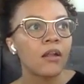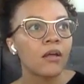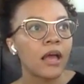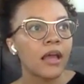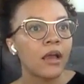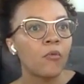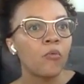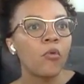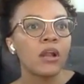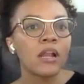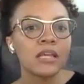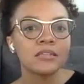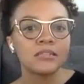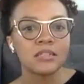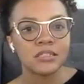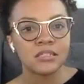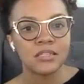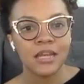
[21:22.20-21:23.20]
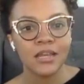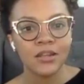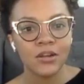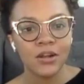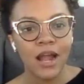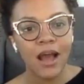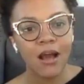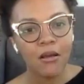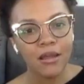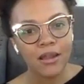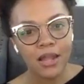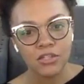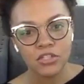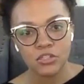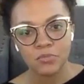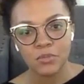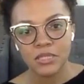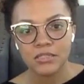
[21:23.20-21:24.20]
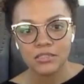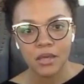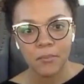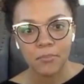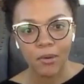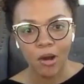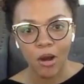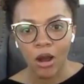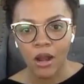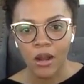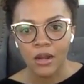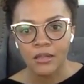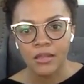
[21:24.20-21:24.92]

what is the standard? How can I just be subpar?